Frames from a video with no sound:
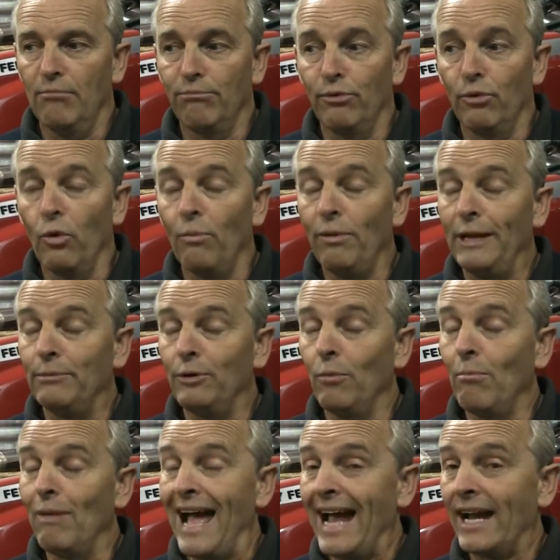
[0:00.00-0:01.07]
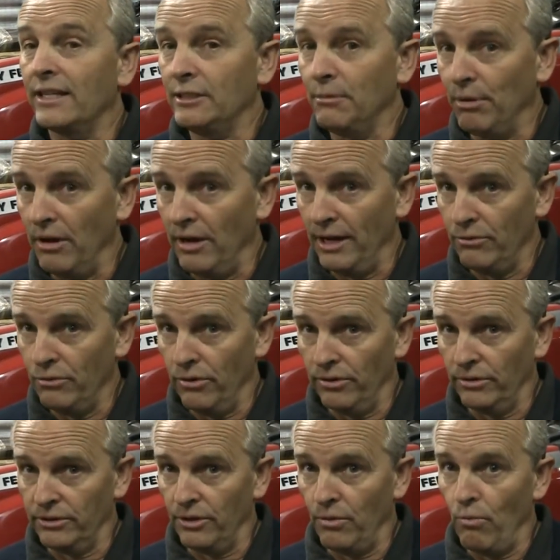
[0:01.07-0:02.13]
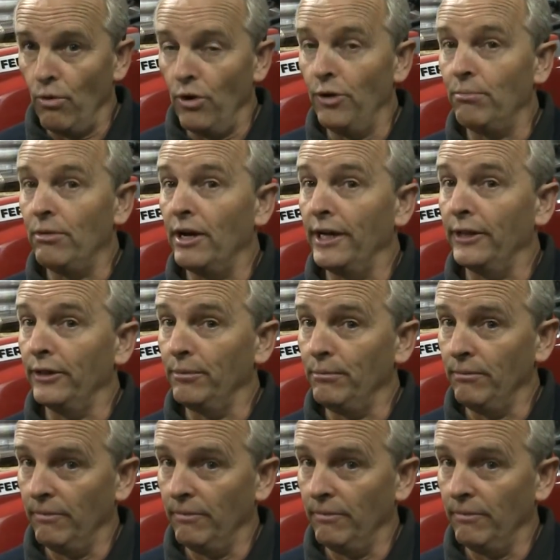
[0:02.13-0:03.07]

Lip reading: brought people back to buying royals that weren't buying them